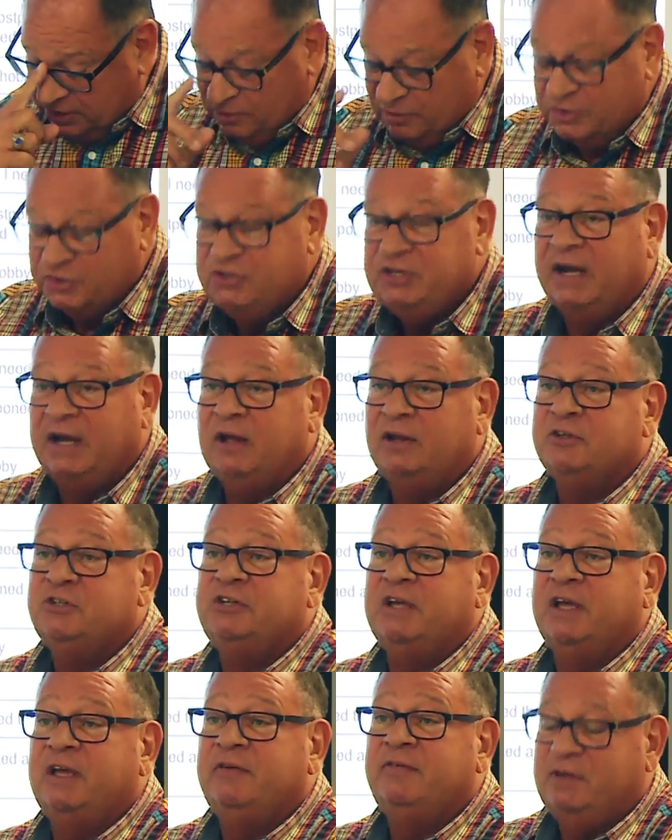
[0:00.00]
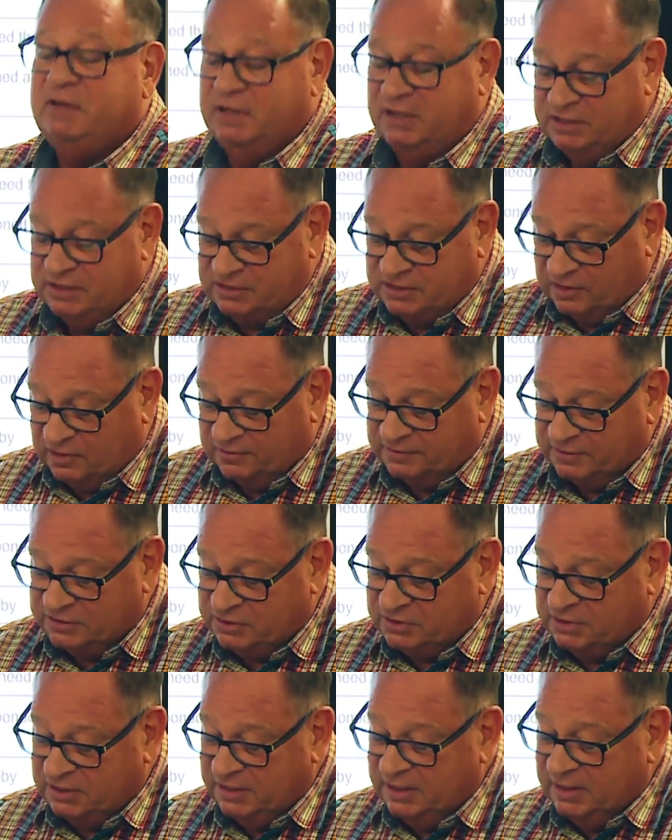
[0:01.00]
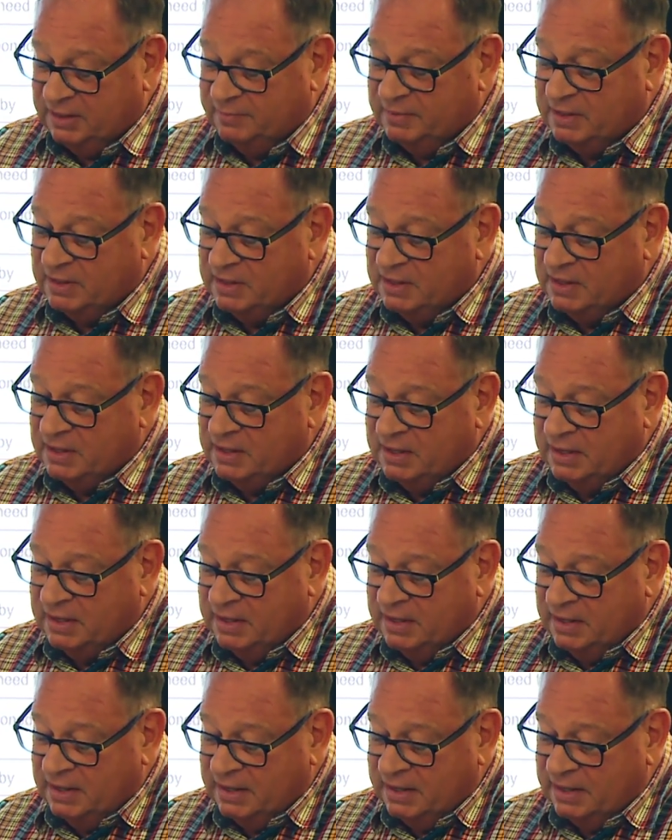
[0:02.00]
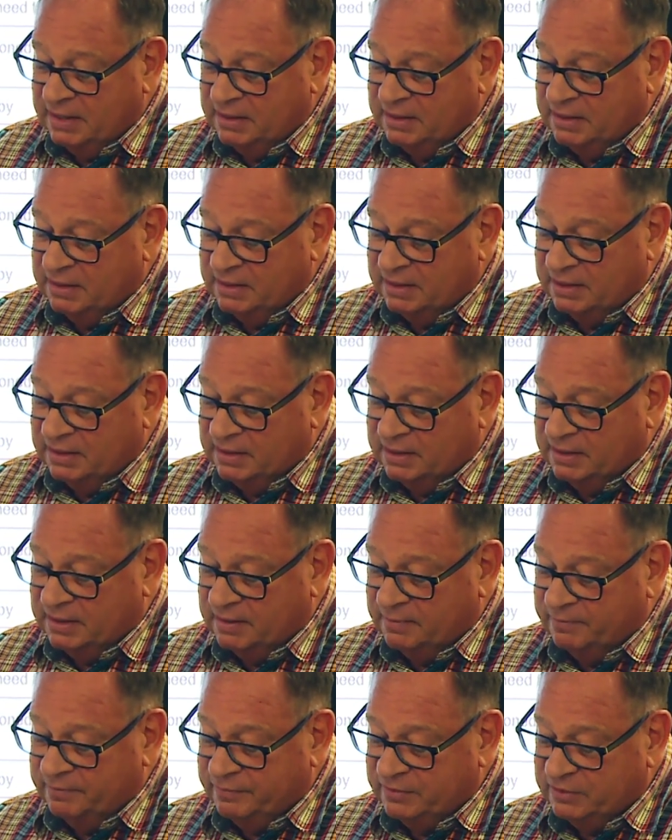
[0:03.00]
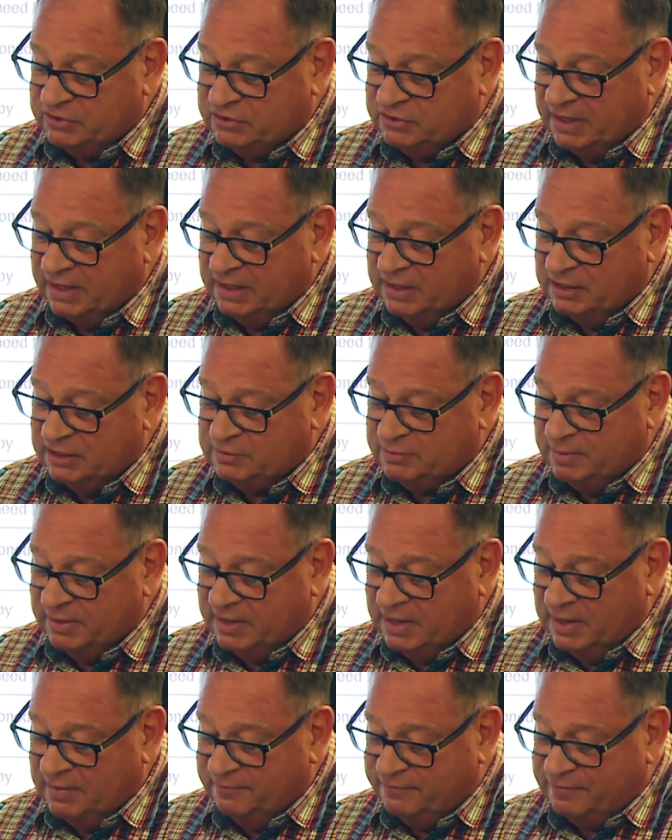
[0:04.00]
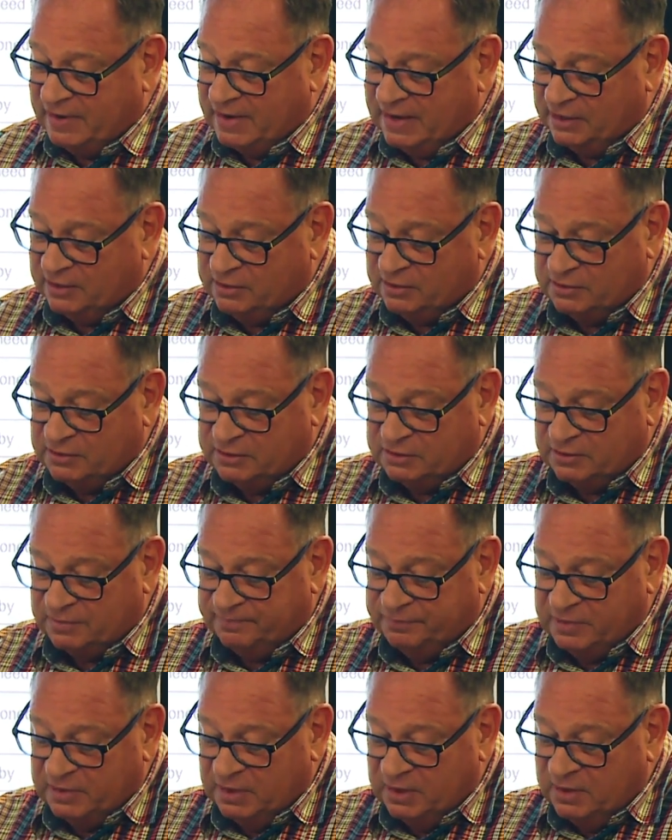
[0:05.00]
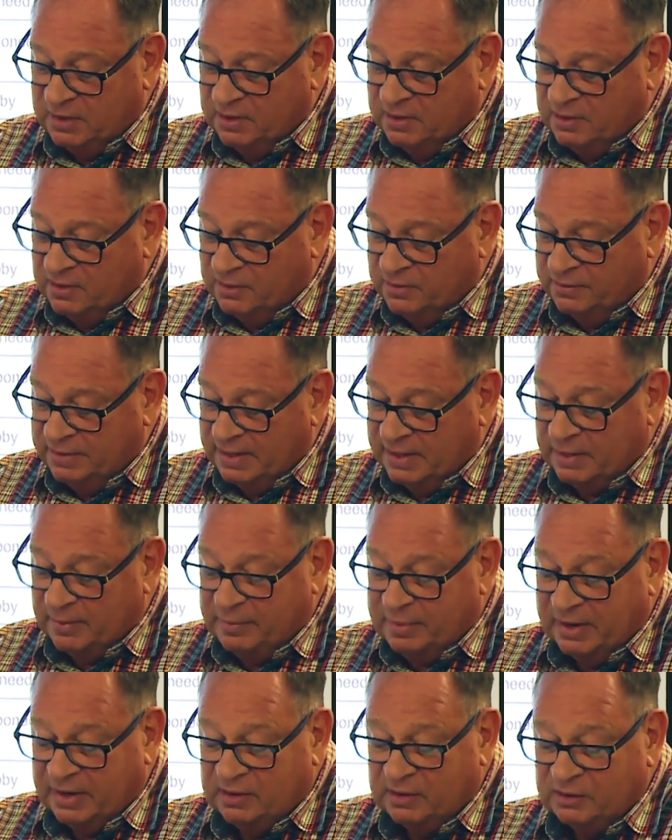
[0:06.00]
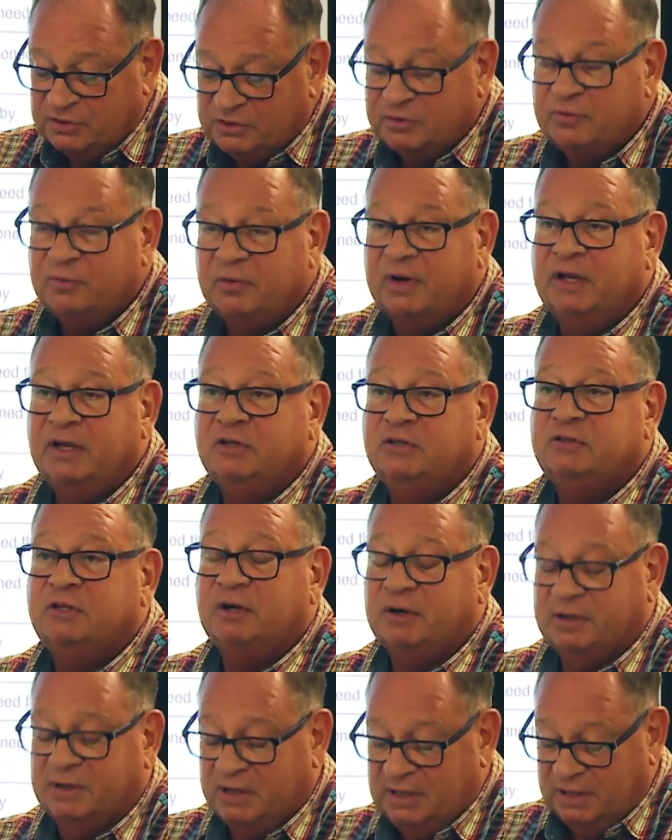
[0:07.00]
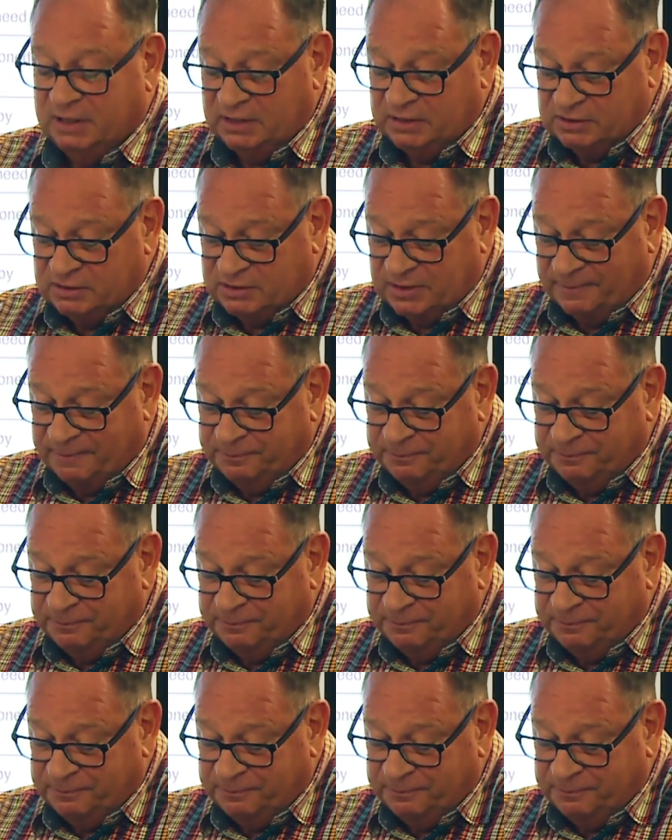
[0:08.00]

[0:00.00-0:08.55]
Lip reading: on child safety, self-esteem, and status became factors on how parents raised their kids.